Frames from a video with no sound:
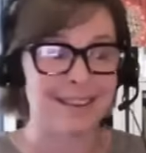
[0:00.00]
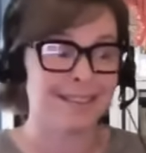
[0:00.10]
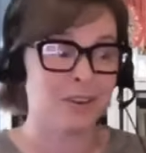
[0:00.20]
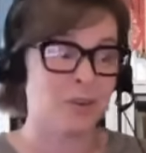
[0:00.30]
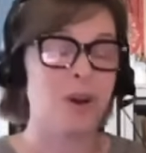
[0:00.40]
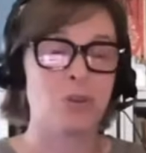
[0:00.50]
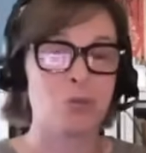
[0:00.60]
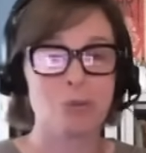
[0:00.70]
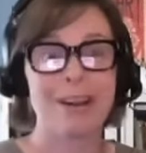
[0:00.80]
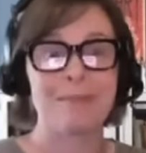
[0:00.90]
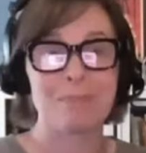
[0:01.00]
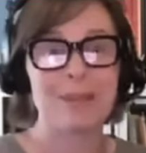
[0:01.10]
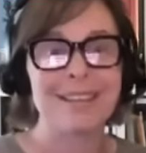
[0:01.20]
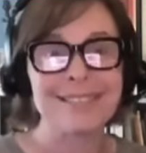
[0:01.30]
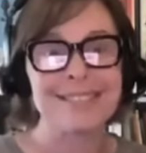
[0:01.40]
you know, a great
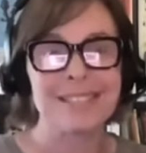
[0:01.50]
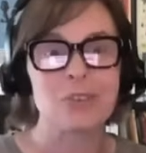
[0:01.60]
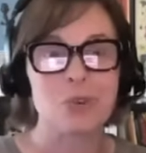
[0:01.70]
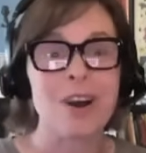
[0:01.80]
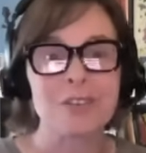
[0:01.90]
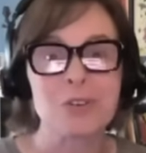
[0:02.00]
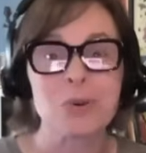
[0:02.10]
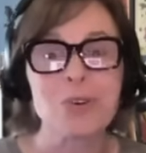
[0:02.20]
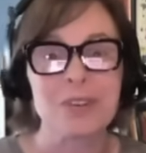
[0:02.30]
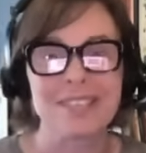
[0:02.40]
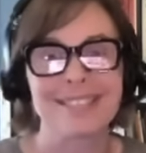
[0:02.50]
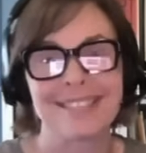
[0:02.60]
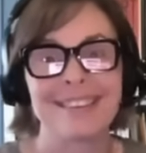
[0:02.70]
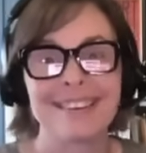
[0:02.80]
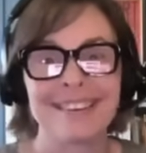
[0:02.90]
place to draw tourists
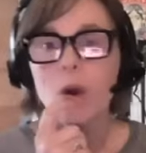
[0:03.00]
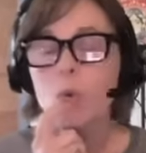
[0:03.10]
in.